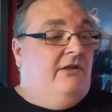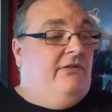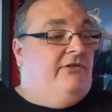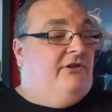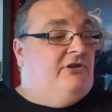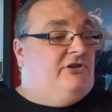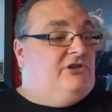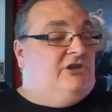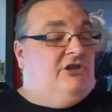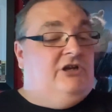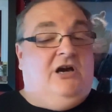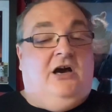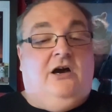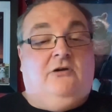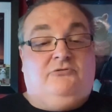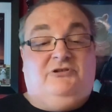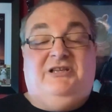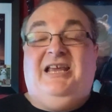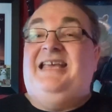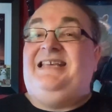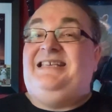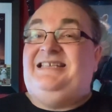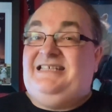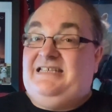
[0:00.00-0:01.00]
that uh, I'll
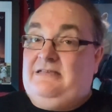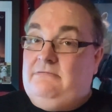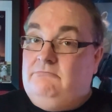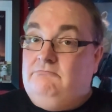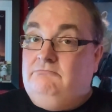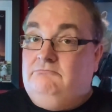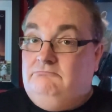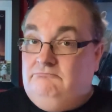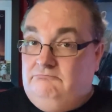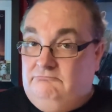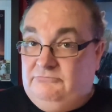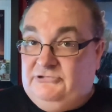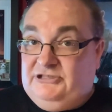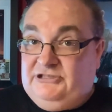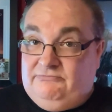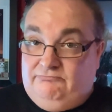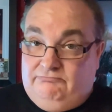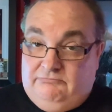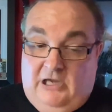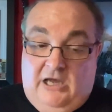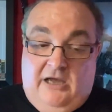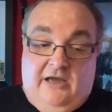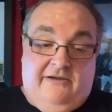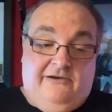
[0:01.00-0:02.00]
test
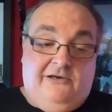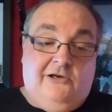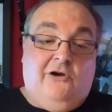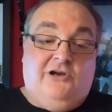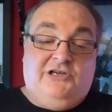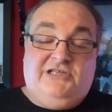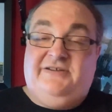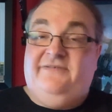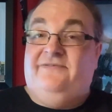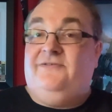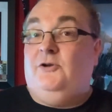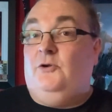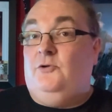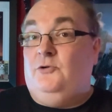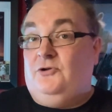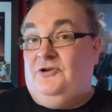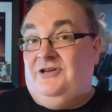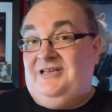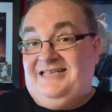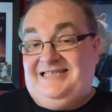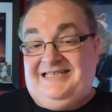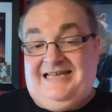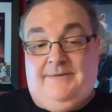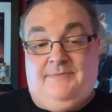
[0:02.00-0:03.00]
uh, lighter fluid
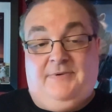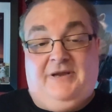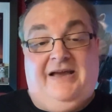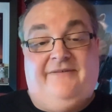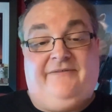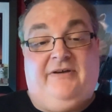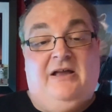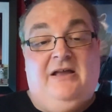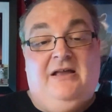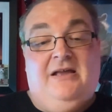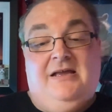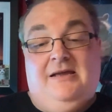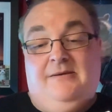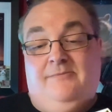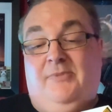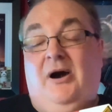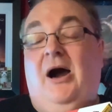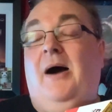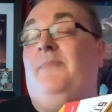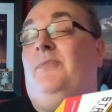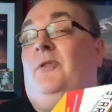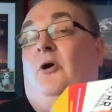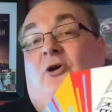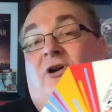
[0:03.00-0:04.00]
on a slipcover, but
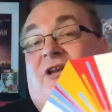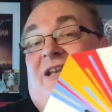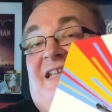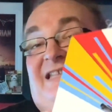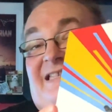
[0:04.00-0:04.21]
I'm not going